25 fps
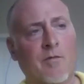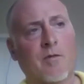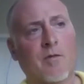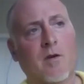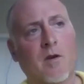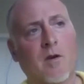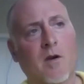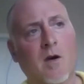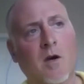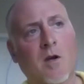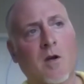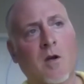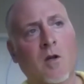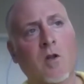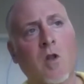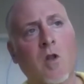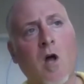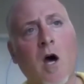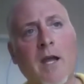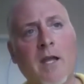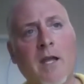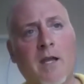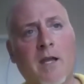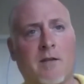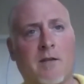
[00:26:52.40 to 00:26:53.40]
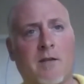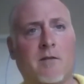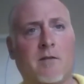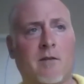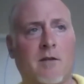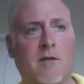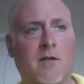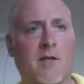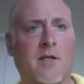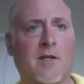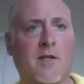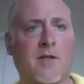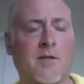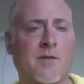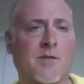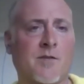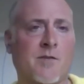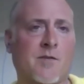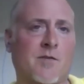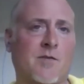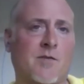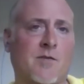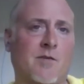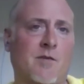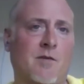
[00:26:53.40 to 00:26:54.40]
a client
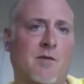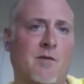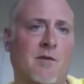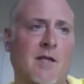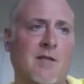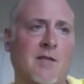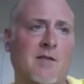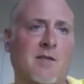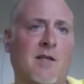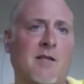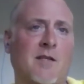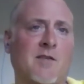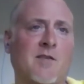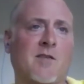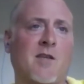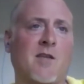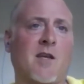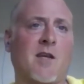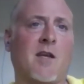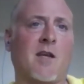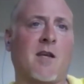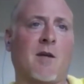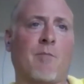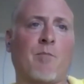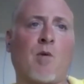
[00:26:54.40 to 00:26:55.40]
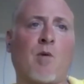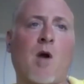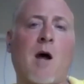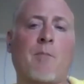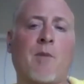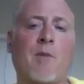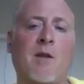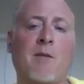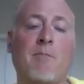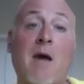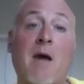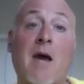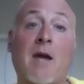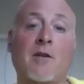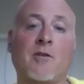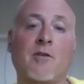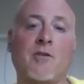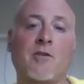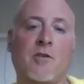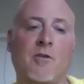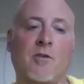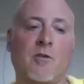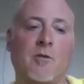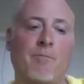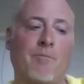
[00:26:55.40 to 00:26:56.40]
is, let's say a property
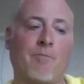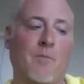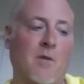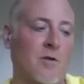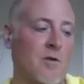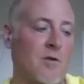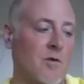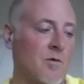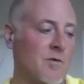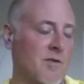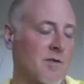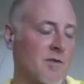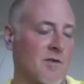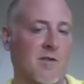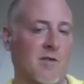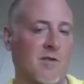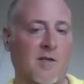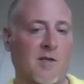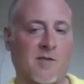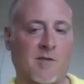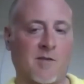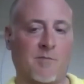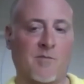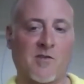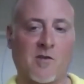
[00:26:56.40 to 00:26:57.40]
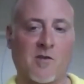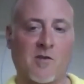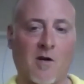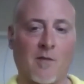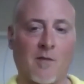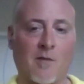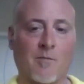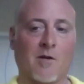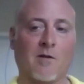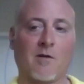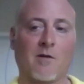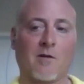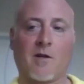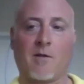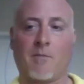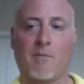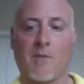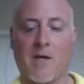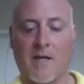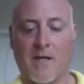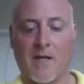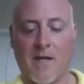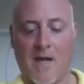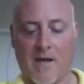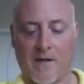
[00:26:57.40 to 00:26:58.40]
manager uses us, I'm sorry, I'm going to look at my
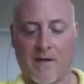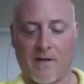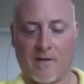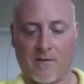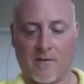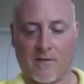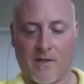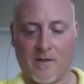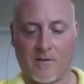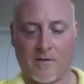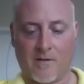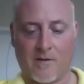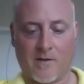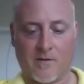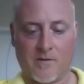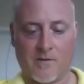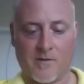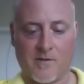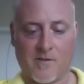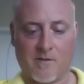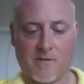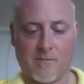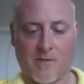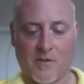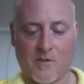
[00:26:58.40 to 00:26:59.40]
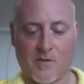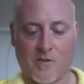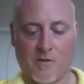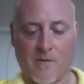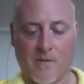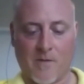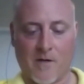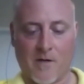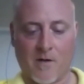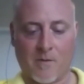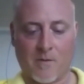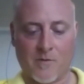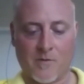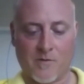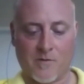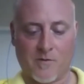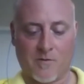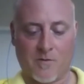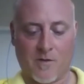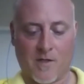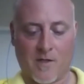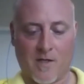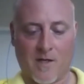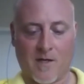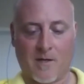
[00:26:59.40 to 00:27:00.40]
calculator here just to make sure my numbers are
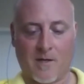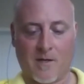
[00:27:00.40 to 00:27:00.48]
okay.